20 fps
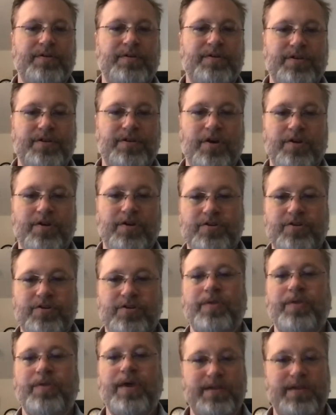So
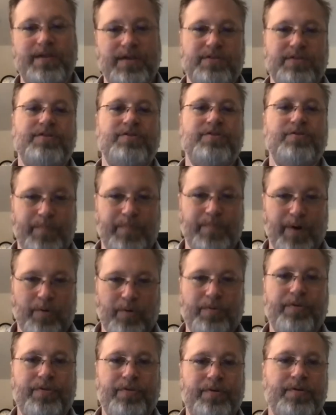so they did
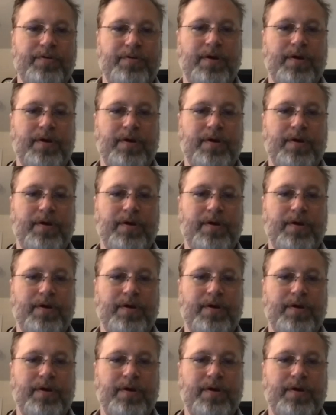both.